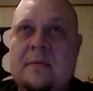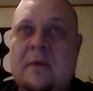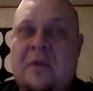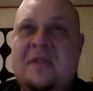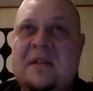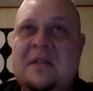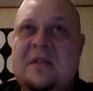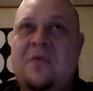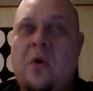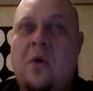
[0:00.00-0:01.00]
on the
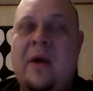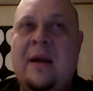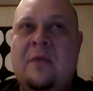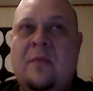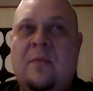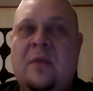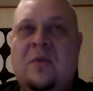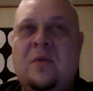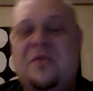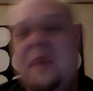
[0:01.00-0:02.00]
64 and it, it
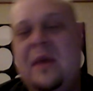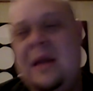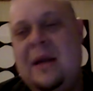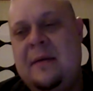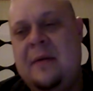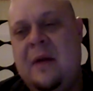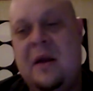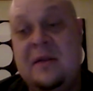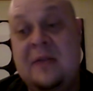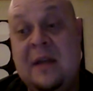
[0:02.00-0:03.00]
was really not
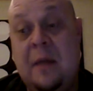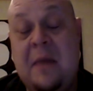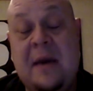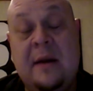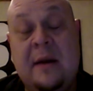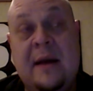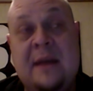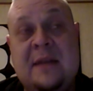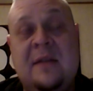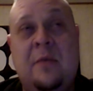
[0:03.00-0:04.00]
until amiga
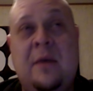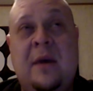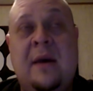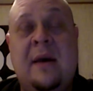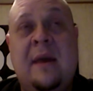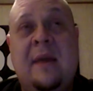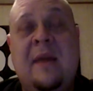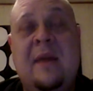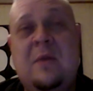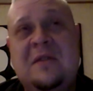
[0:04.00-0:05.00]
days then we
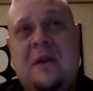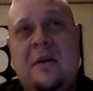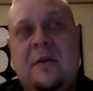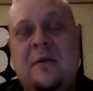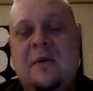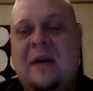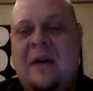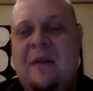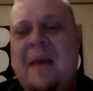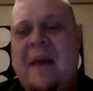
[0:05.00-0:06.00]
then we started to
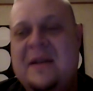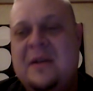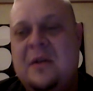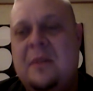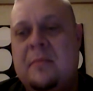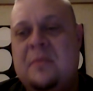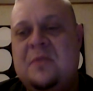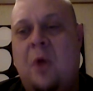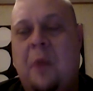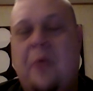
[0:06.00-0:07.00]
kind of make some
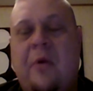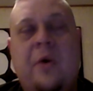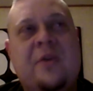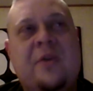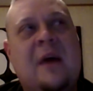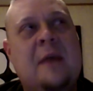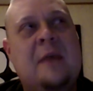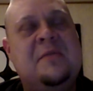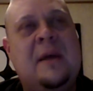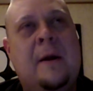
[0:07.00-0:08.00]
small
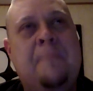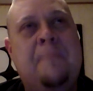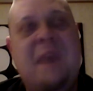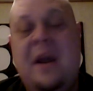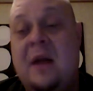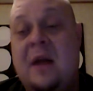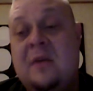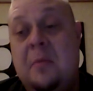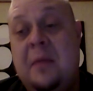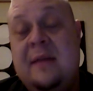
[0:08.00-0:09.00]
prototypes and uh, not
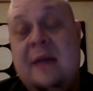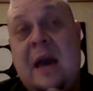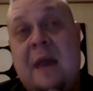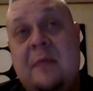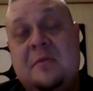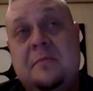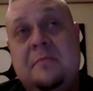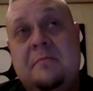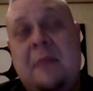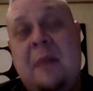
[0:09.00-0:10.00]
complete games
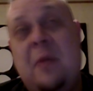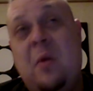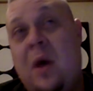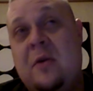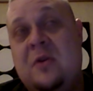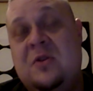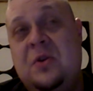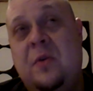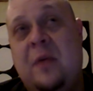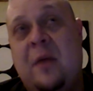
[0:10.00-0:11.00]
maybe one or
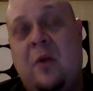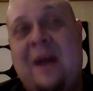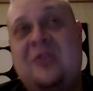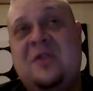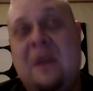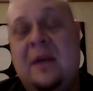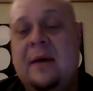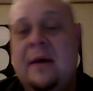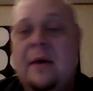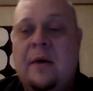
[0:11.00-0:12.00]
two that were actually
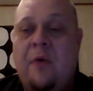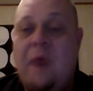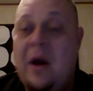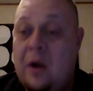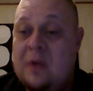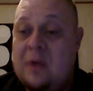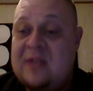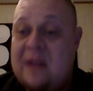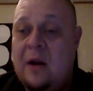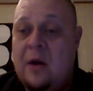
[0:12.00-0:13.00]
run
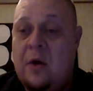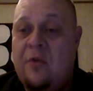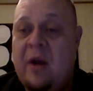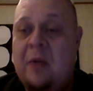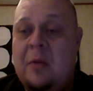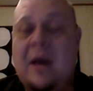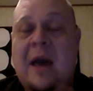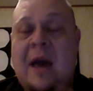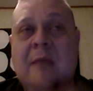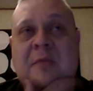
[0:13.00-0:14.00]
standalone runnable
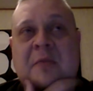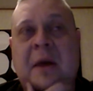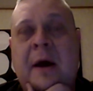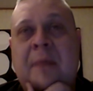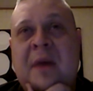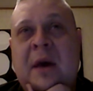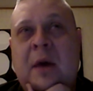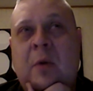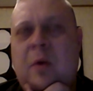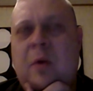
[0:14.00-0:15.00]
games but uh,
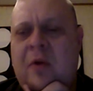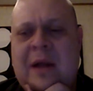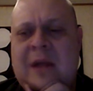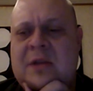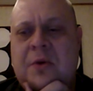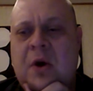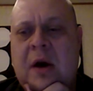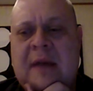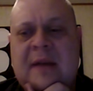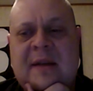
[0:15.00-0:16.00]
we were really too
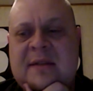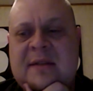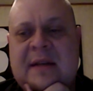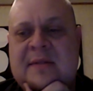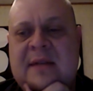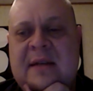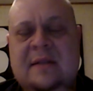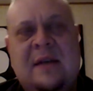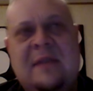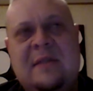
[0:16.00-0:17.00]
young i think 16
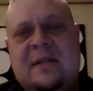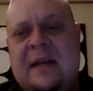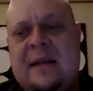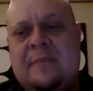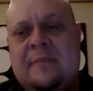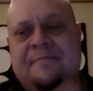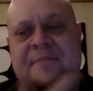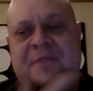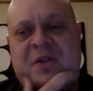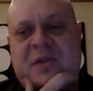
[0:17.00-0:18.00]
17
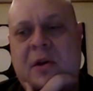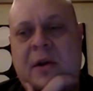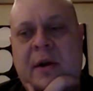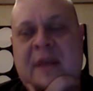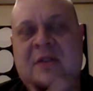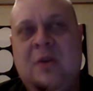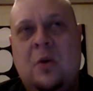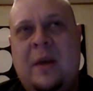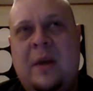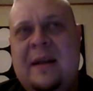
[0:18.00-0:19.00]
just learning it so
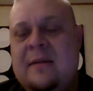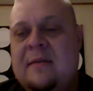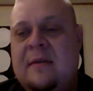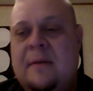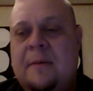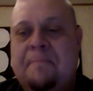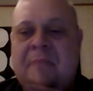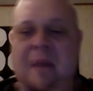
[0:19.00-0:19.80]
we didn't uh,